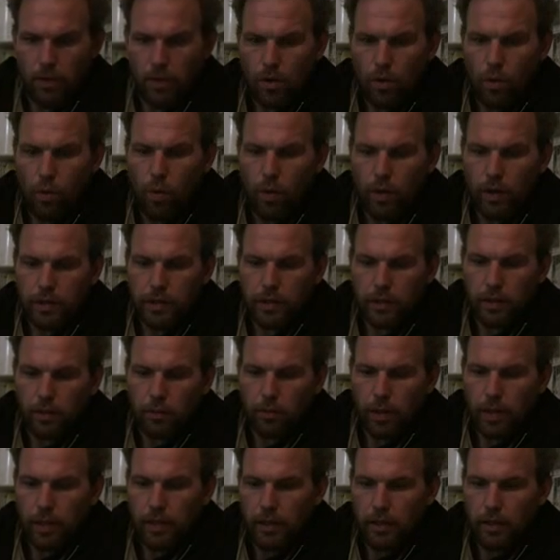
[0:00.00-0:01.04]
quasi
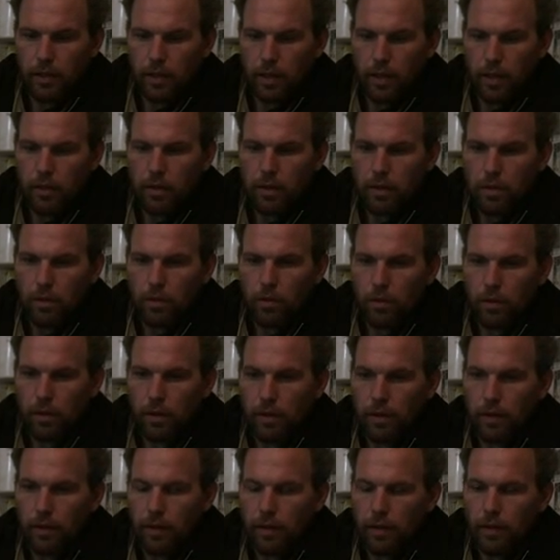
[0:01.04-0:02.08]
ready to go,
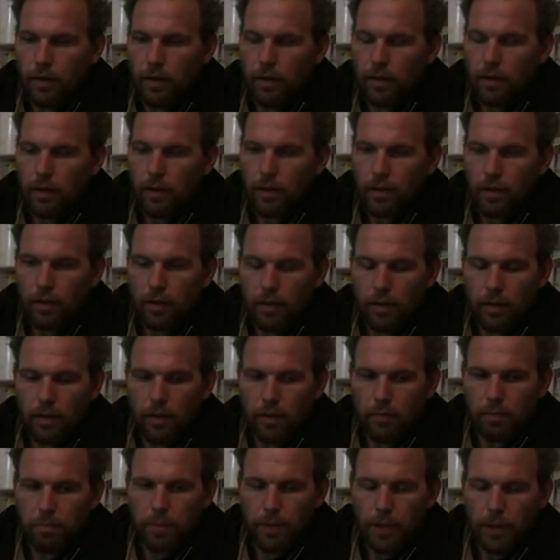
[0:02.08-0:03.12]
and I had
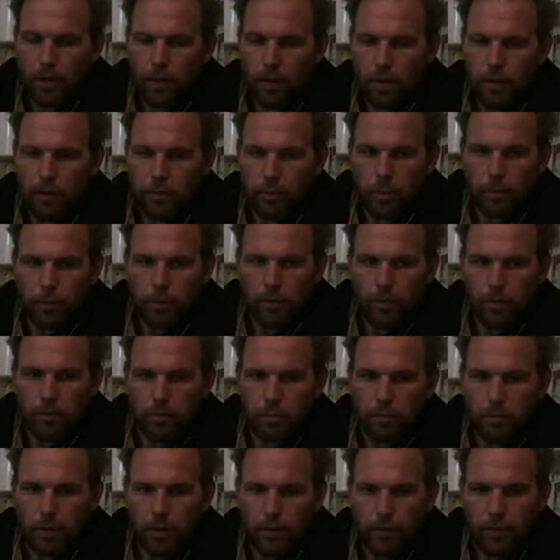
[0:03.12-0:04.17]
a big argument with
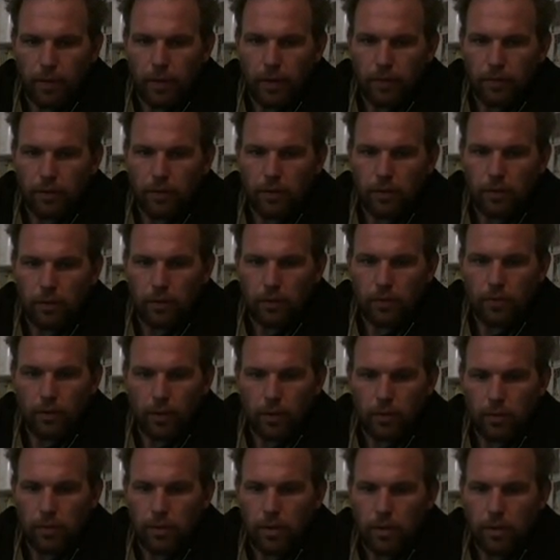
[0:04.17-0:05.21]
him about that too. It's
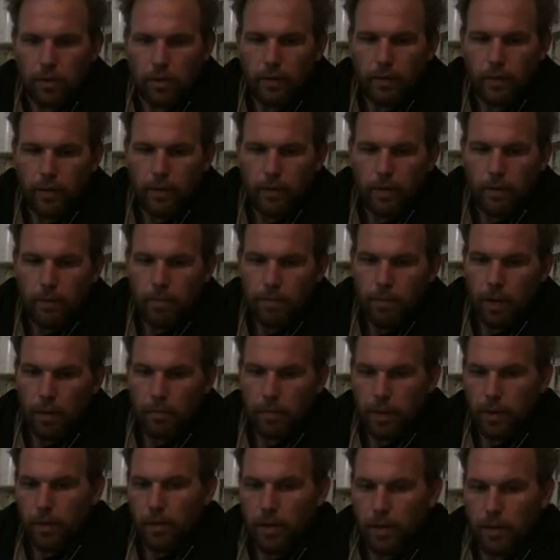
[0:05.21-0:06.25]
like, look,
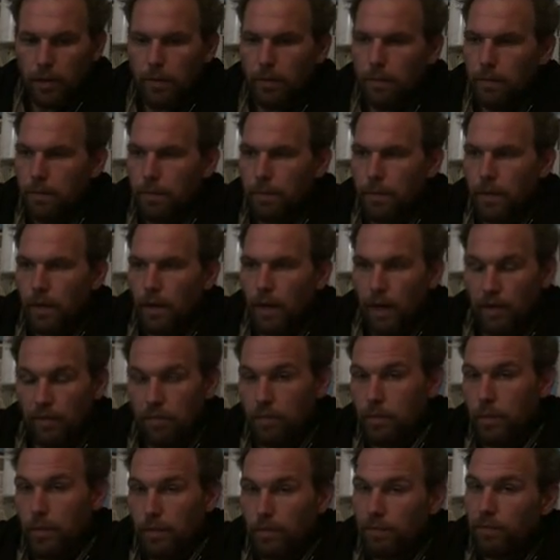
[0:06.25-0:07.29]
I'm here to have a
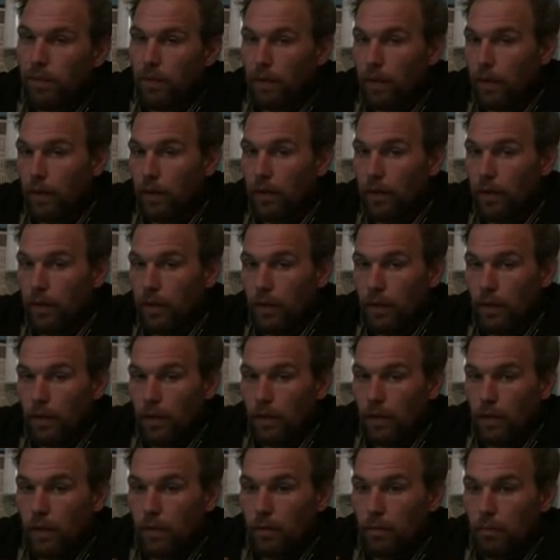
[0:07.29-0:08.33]
bit of fun,
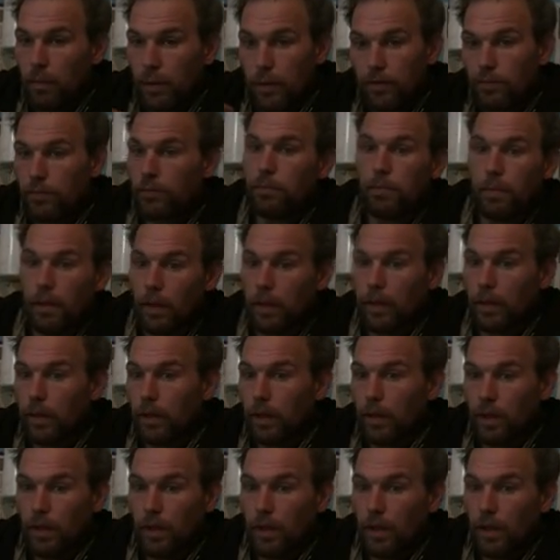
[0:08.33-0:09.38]
make some
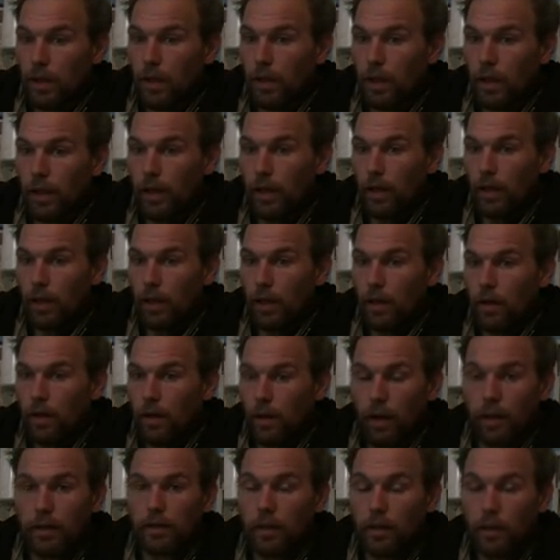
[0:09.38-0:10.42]
money,
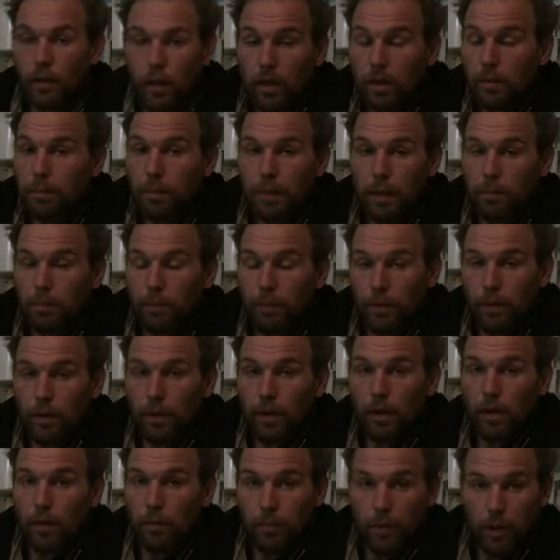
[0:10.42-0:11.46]
not to hurt people.
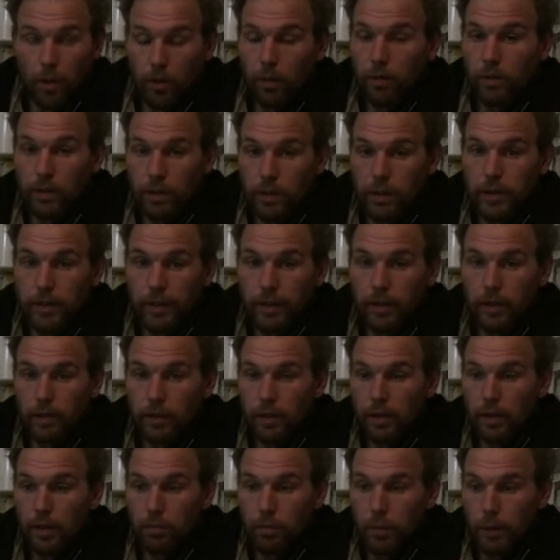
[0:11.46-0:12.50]
I'm known in the
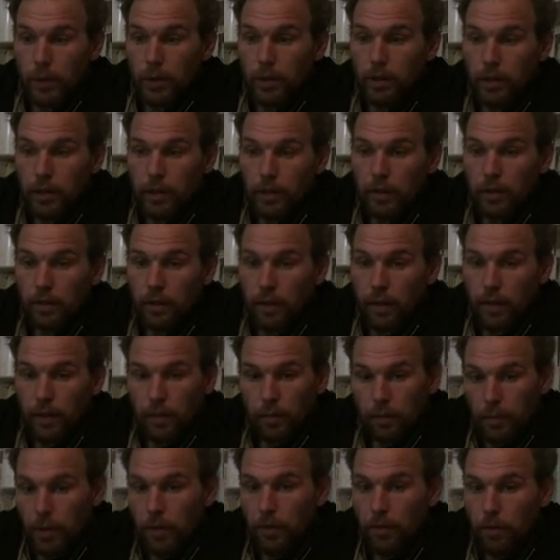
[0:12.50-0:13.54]
cycling community. Like,
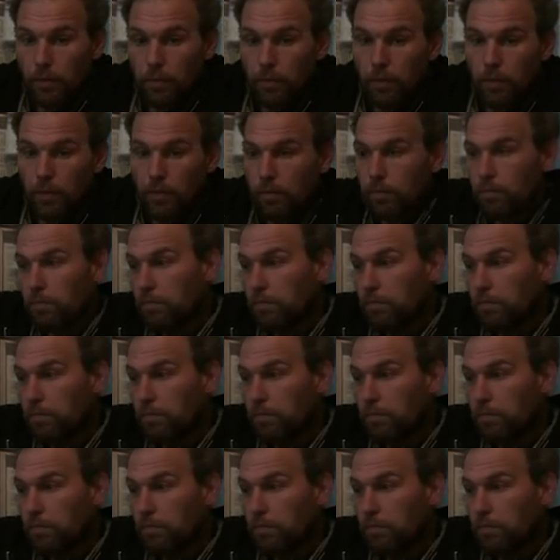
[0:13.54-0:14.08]
I mean,